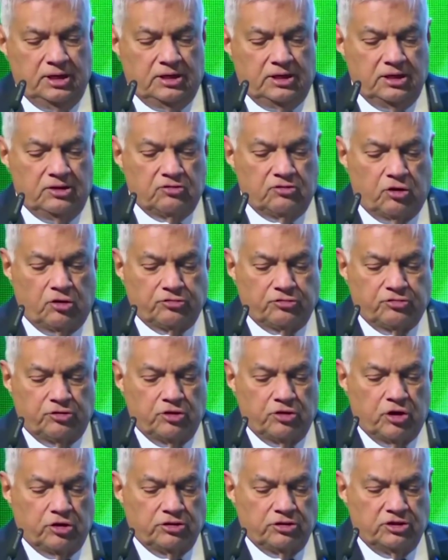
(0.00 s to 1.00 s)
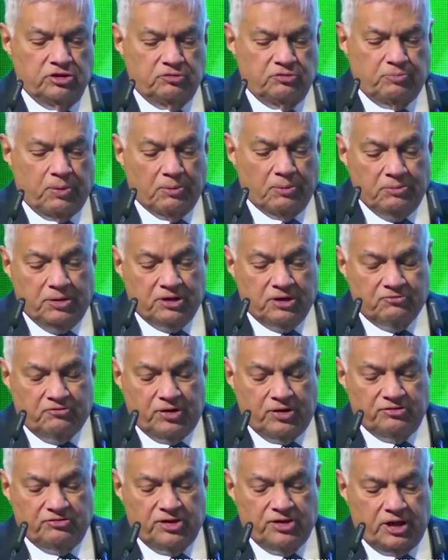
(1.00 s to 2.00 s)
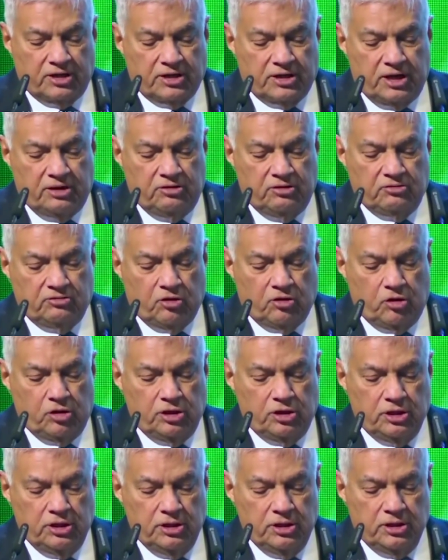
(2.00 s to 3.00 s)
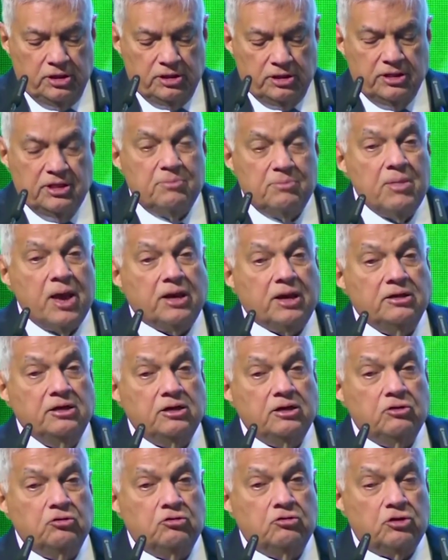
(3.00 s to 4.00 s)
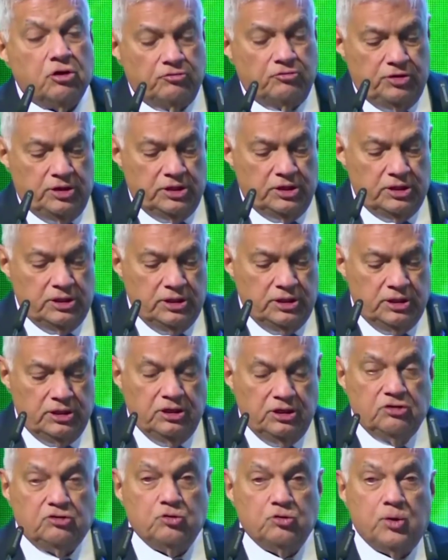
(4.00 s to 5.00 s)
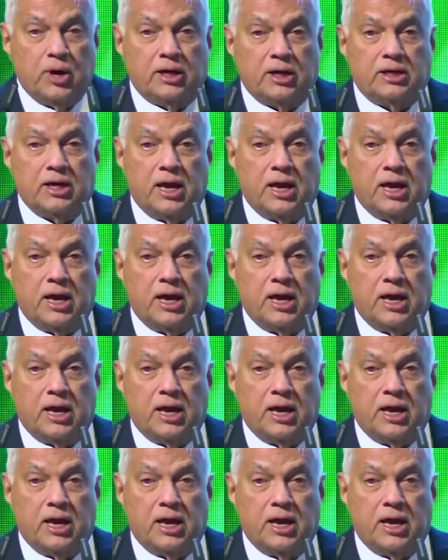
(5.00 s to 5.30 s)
It is also not just public funds that can resolve the magnitude of the issue at